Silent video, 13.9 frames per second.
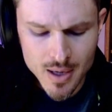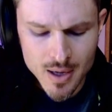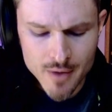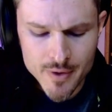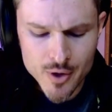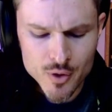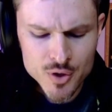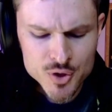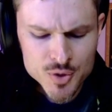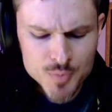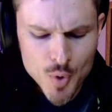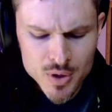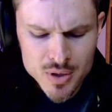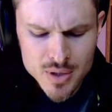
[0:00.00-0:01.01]
Their
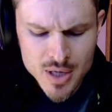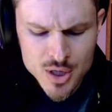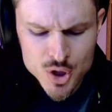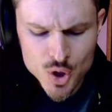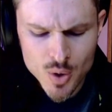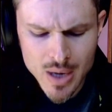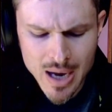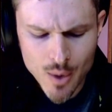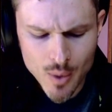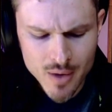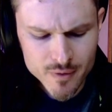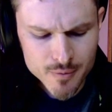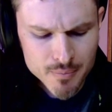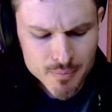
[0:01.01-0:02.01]
unspoken nature,
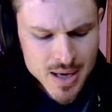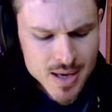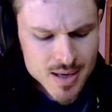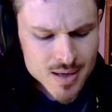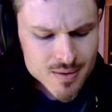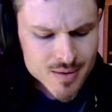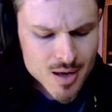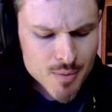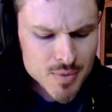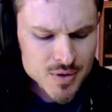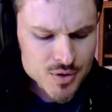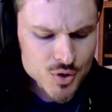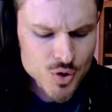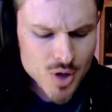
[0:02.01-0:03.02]
however, may get them
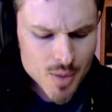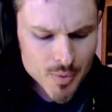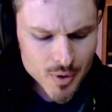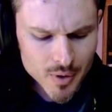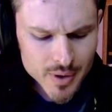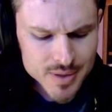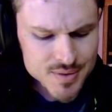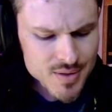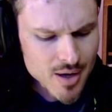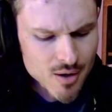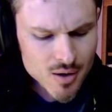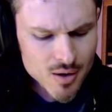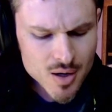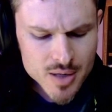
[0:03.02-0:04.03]
into trouble as they
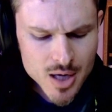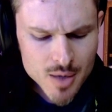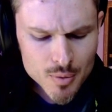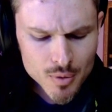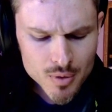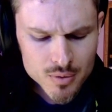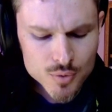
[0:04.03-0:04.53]
are unable